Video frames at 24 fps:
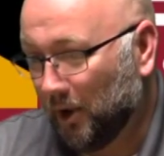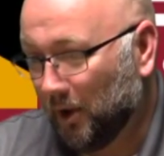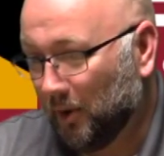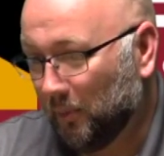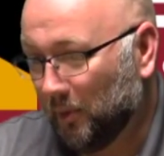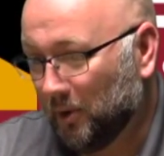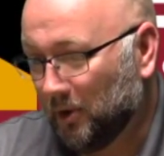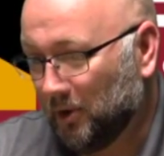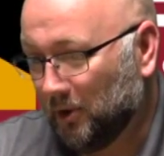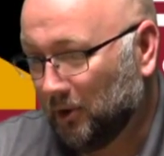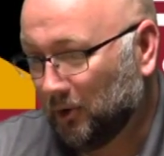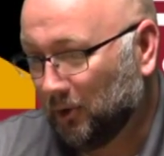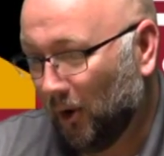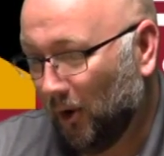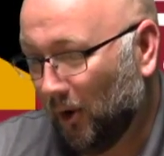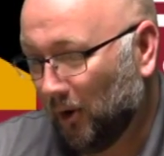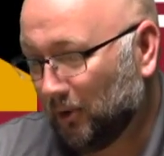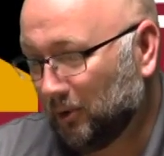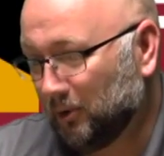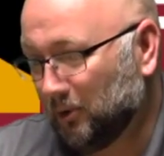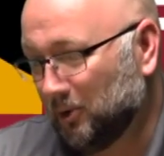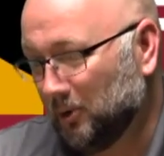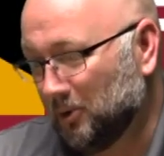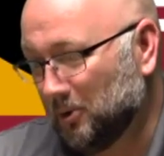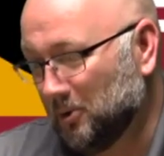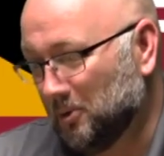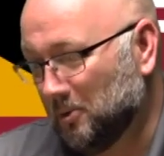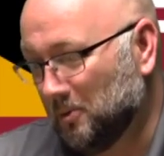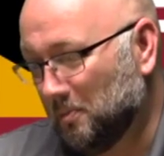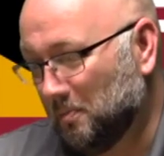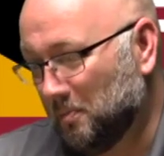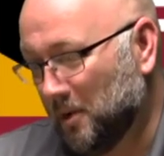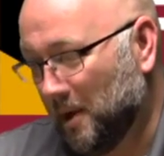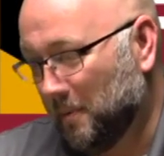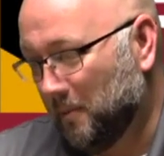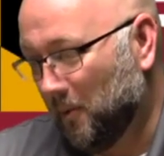But when you talk
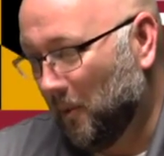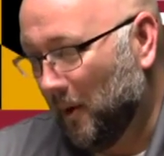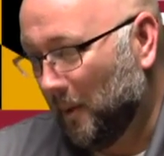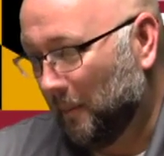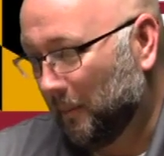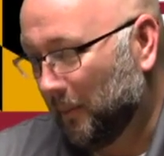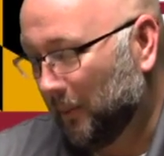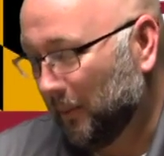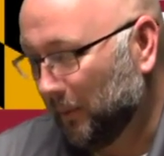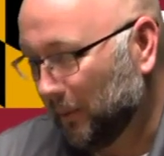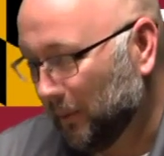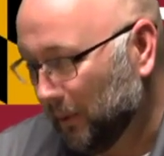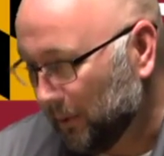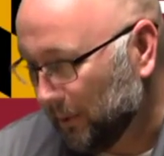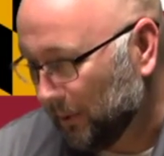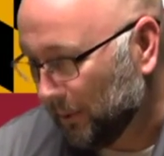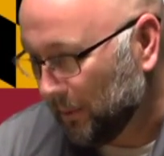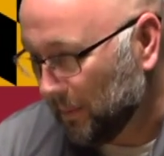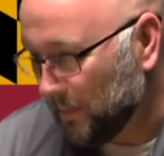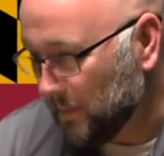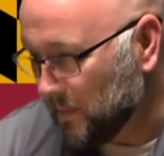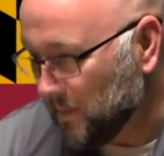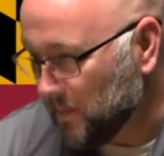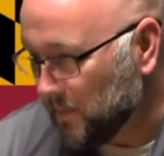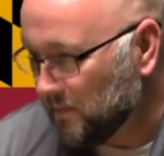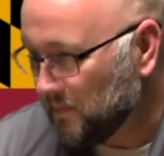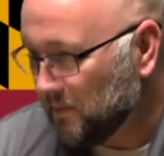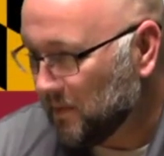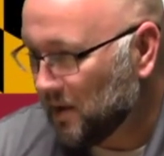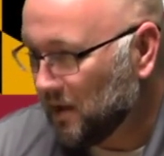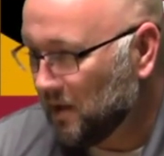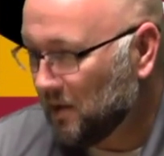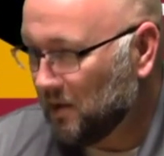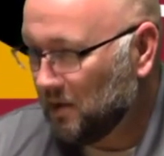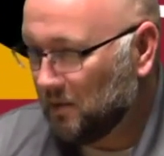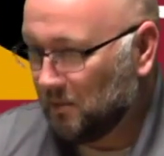to people in Peru,
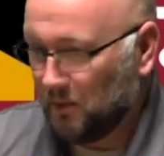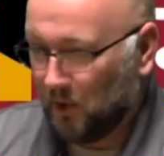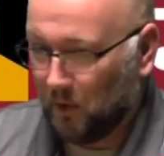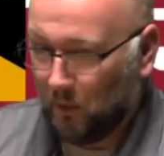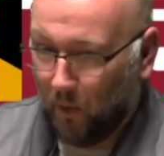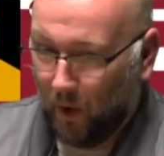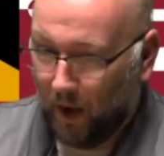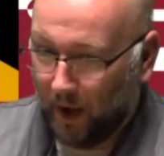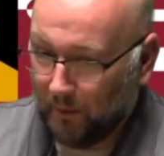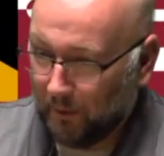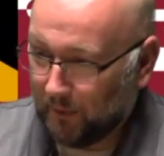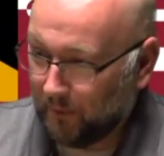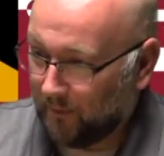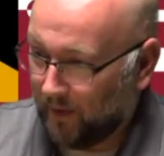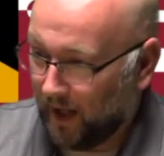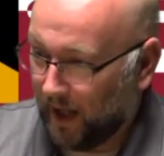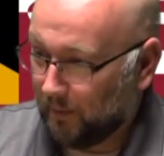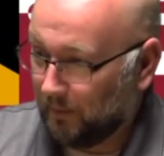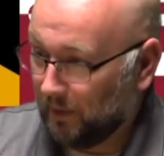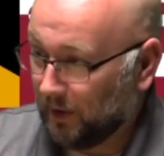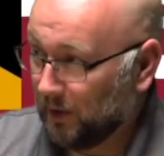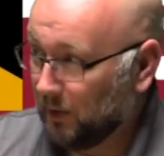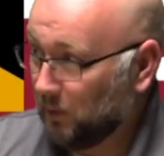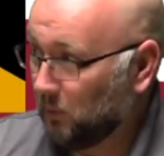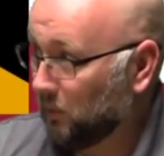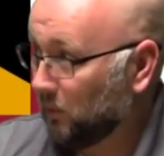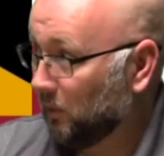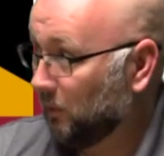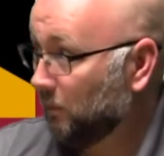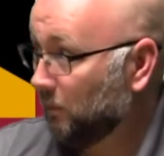my wife's family,